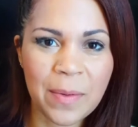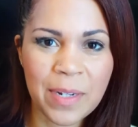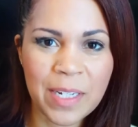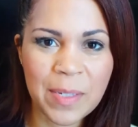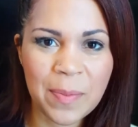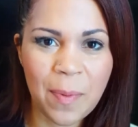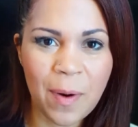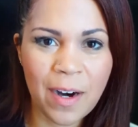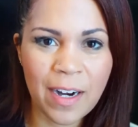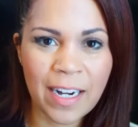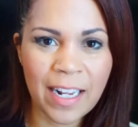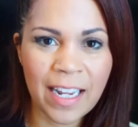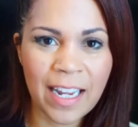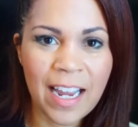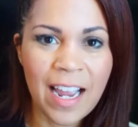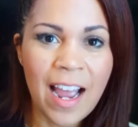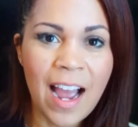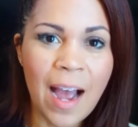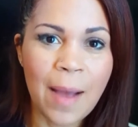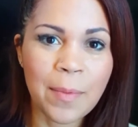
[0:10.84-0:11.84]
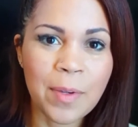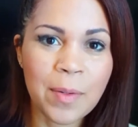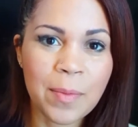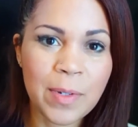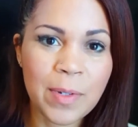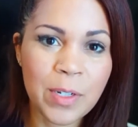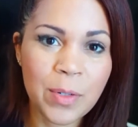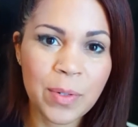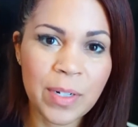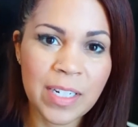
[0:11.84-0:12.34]
Party. I'm going to be
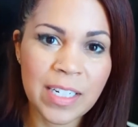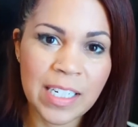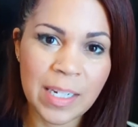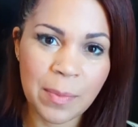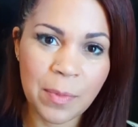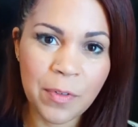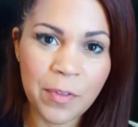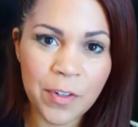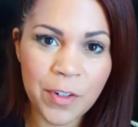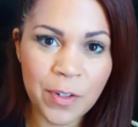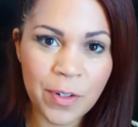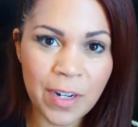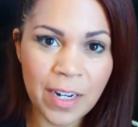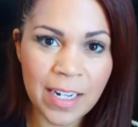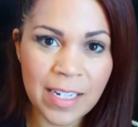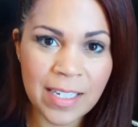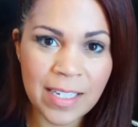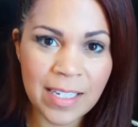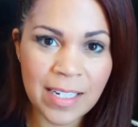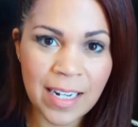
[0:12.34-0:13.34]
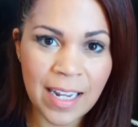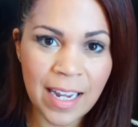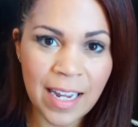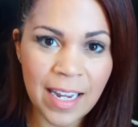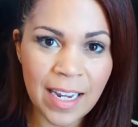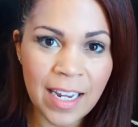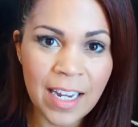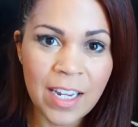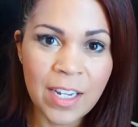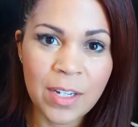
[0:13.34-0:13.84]
doing a demo for you guys today
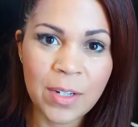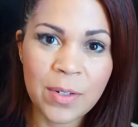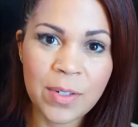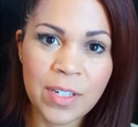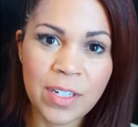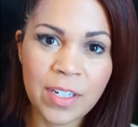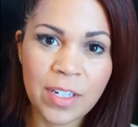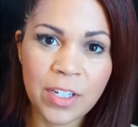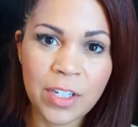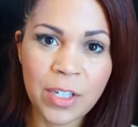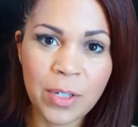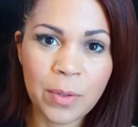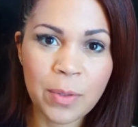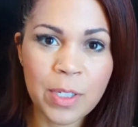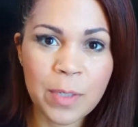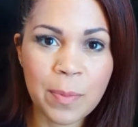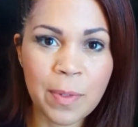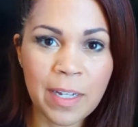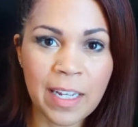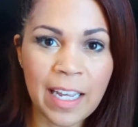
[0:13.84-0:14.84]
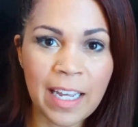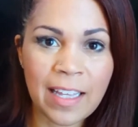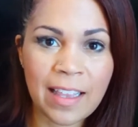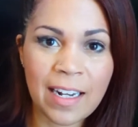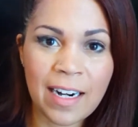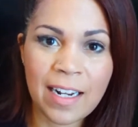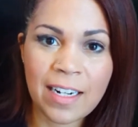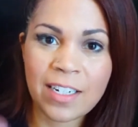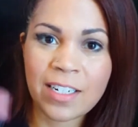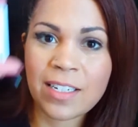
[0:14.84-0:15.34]
using a cute split cake that I
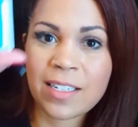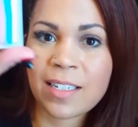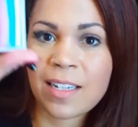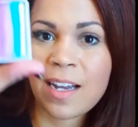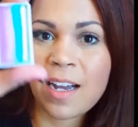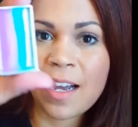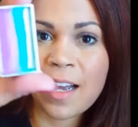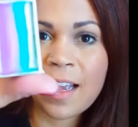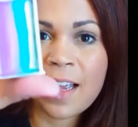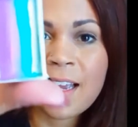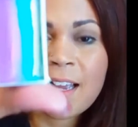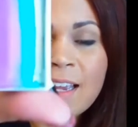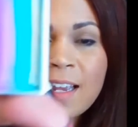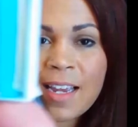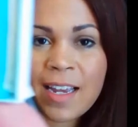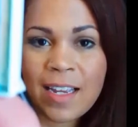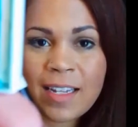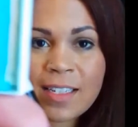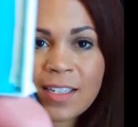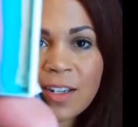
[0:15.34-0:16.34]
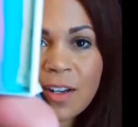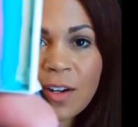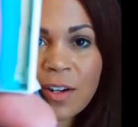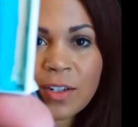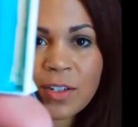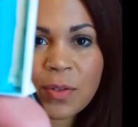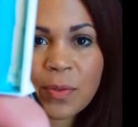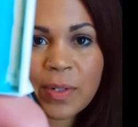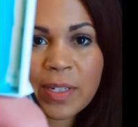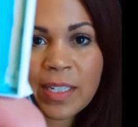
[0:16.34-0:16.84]
just got. It's called
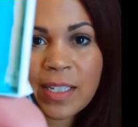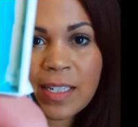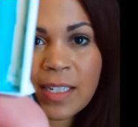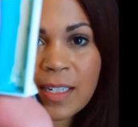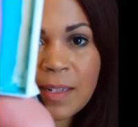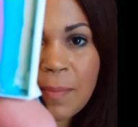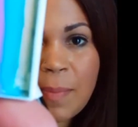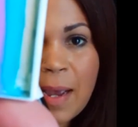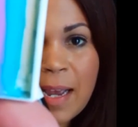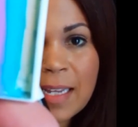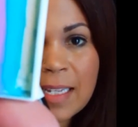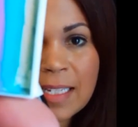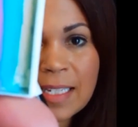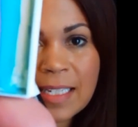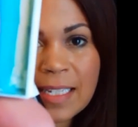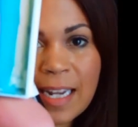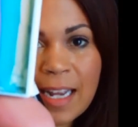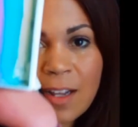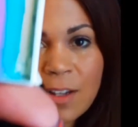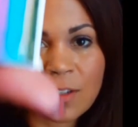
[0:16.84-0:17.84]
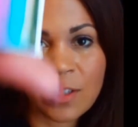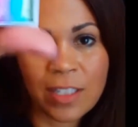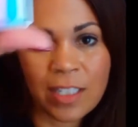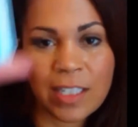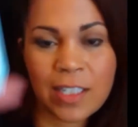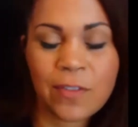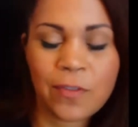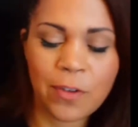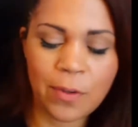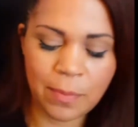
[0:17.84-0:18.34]
Twisted Pastels. It's
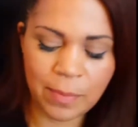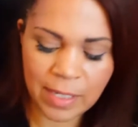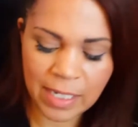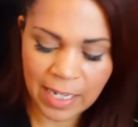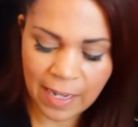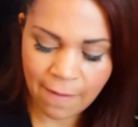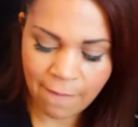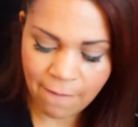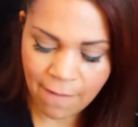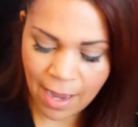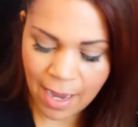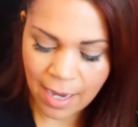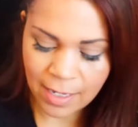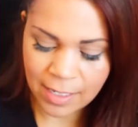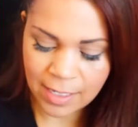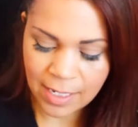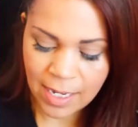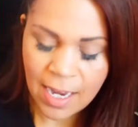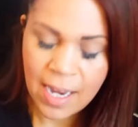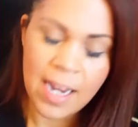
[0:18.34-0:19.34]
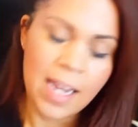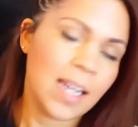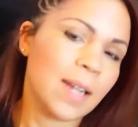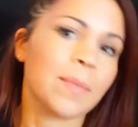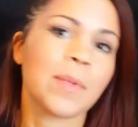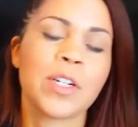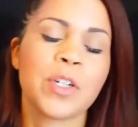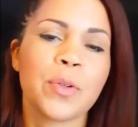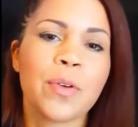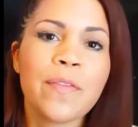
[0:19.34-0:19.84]
from DFX. And I'm going to
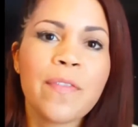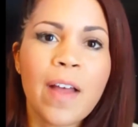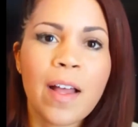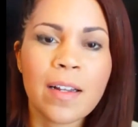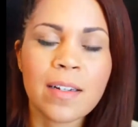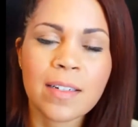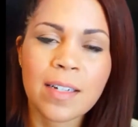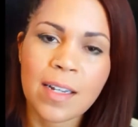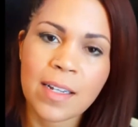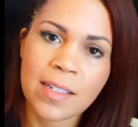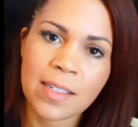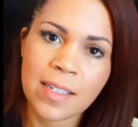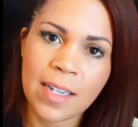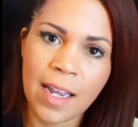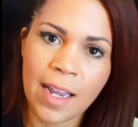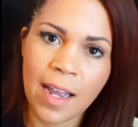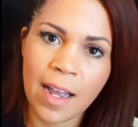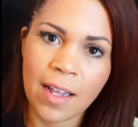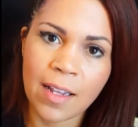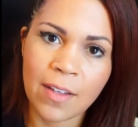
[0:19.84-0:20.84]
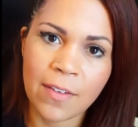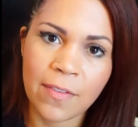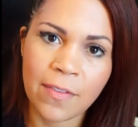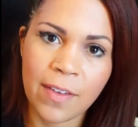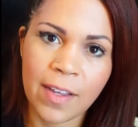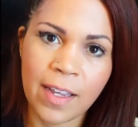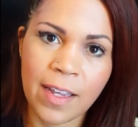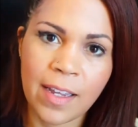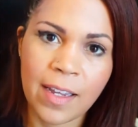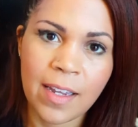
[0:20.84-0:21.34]
do a Valentine's Day
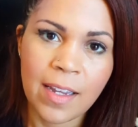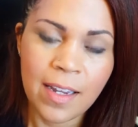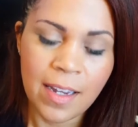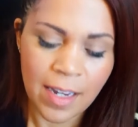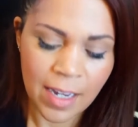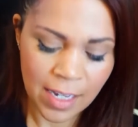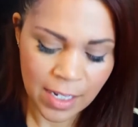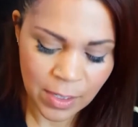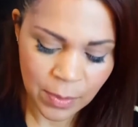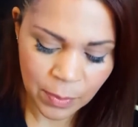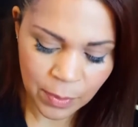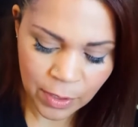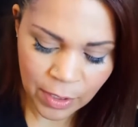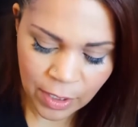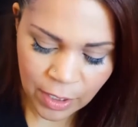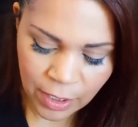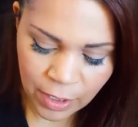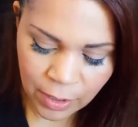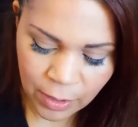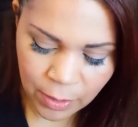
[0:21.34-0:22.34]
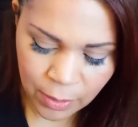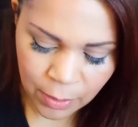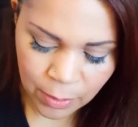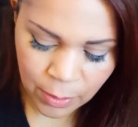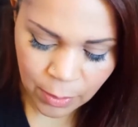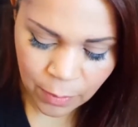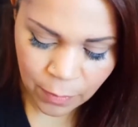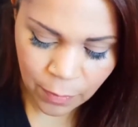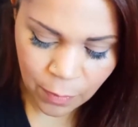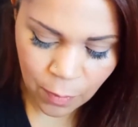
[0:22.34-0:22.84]
elephant. It's really cute
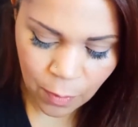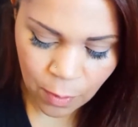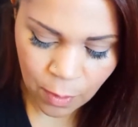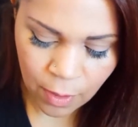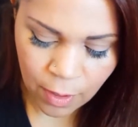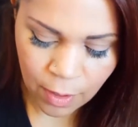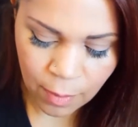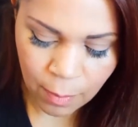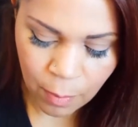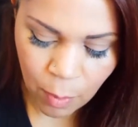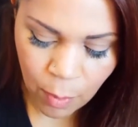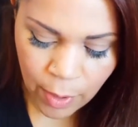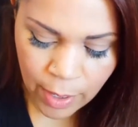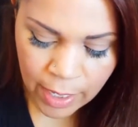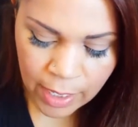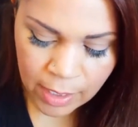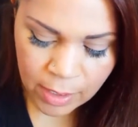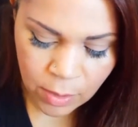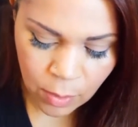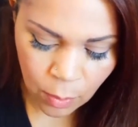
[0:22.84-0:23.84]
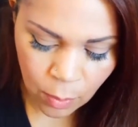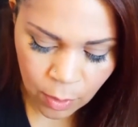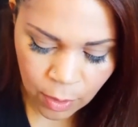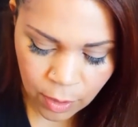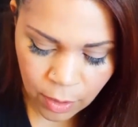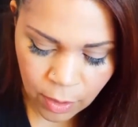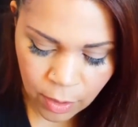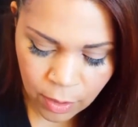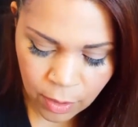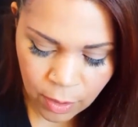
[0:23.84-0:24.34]
for boys or
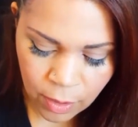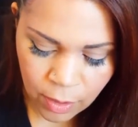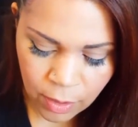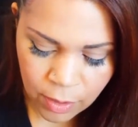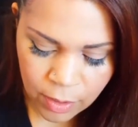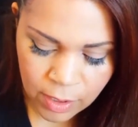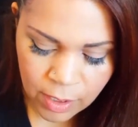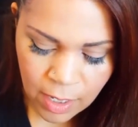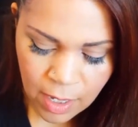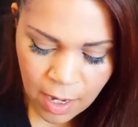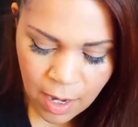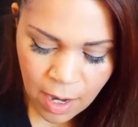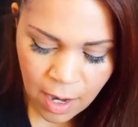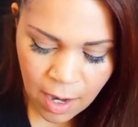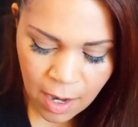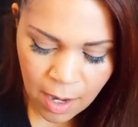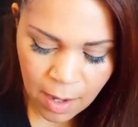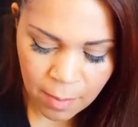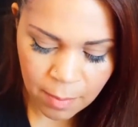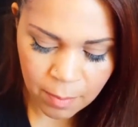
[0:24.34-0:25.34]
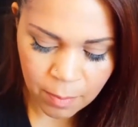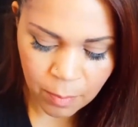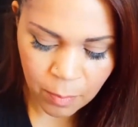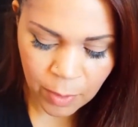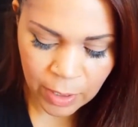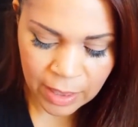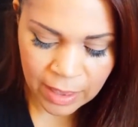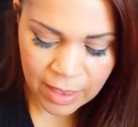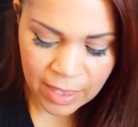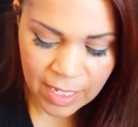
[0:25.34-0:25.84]
girls. Um,
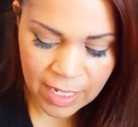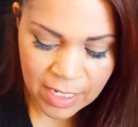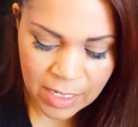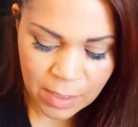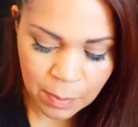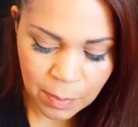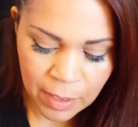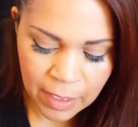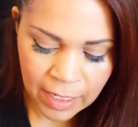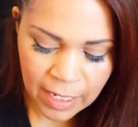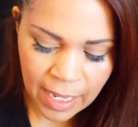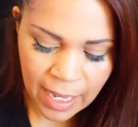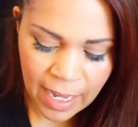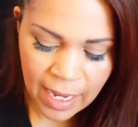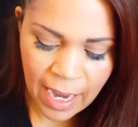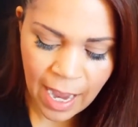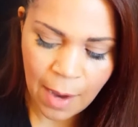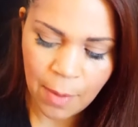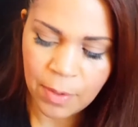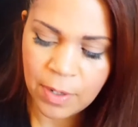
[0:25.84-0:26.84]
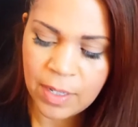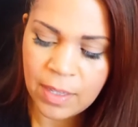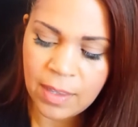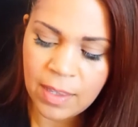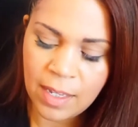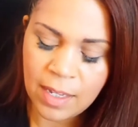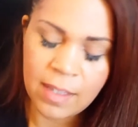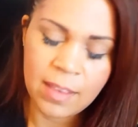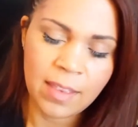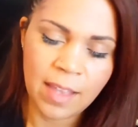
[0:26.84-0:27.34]
with this split cake, I would
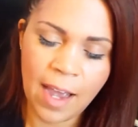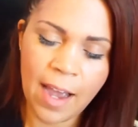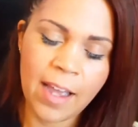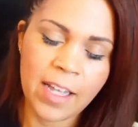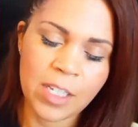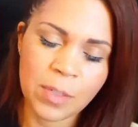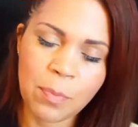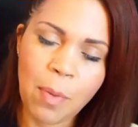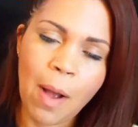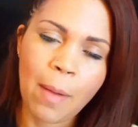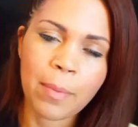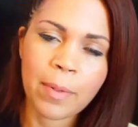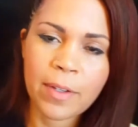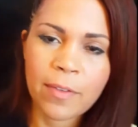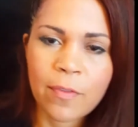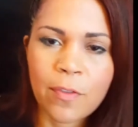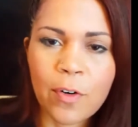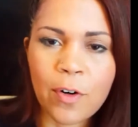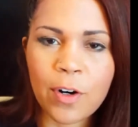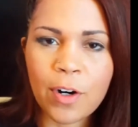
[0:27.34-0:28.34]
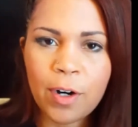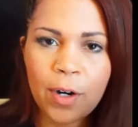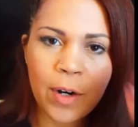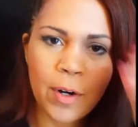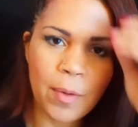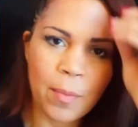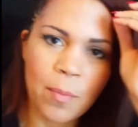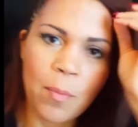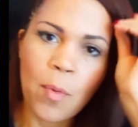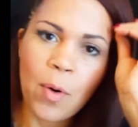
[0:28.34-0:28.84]
think that it's probably for
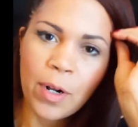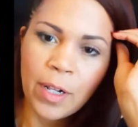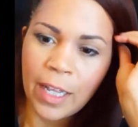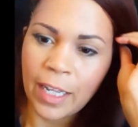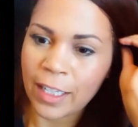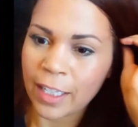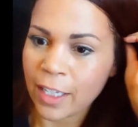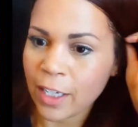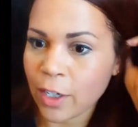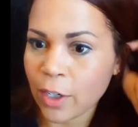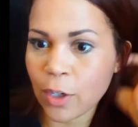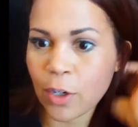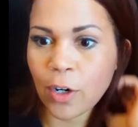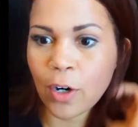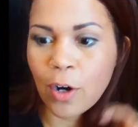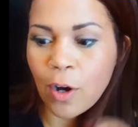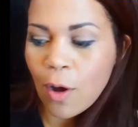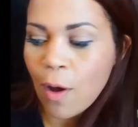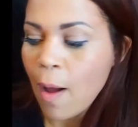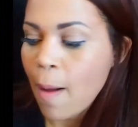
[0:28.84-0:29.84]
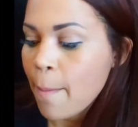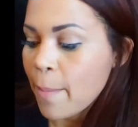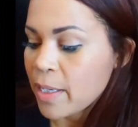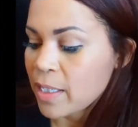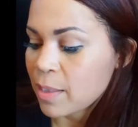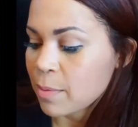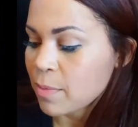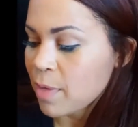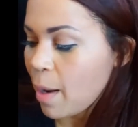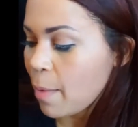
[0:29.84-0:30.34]
more likely a girl. But
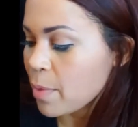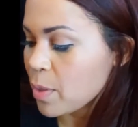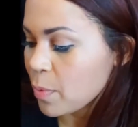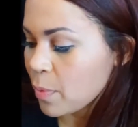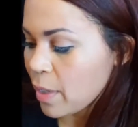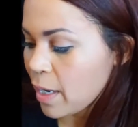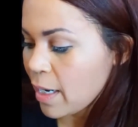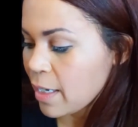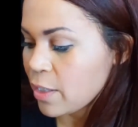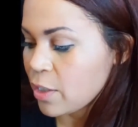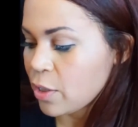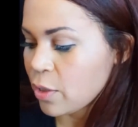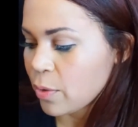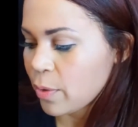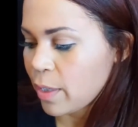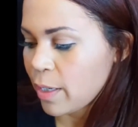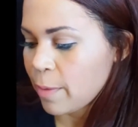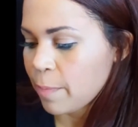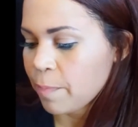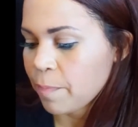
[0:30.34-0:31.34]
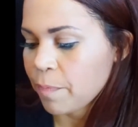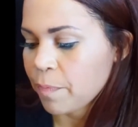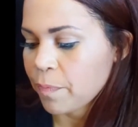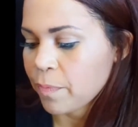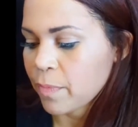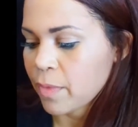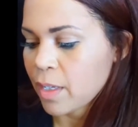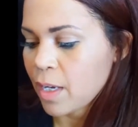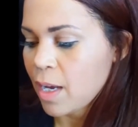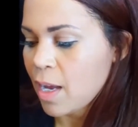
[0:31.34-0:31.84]
sometimes when I do it,
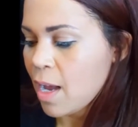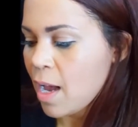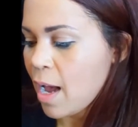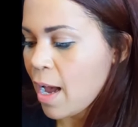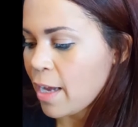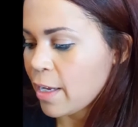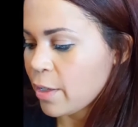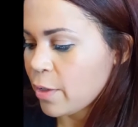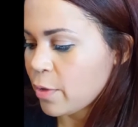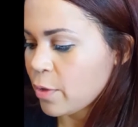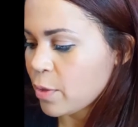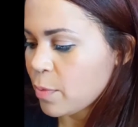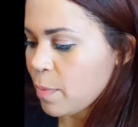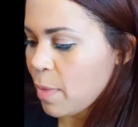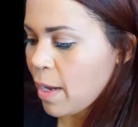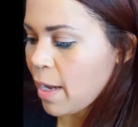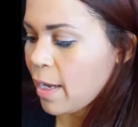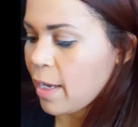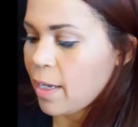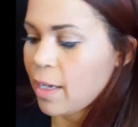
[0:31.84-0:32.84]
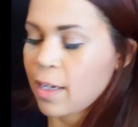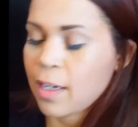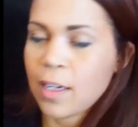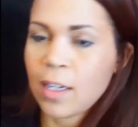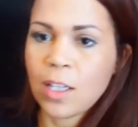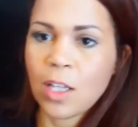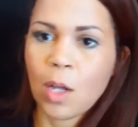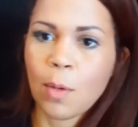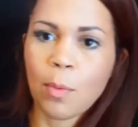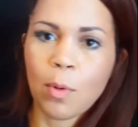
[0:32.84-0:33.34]
I use my global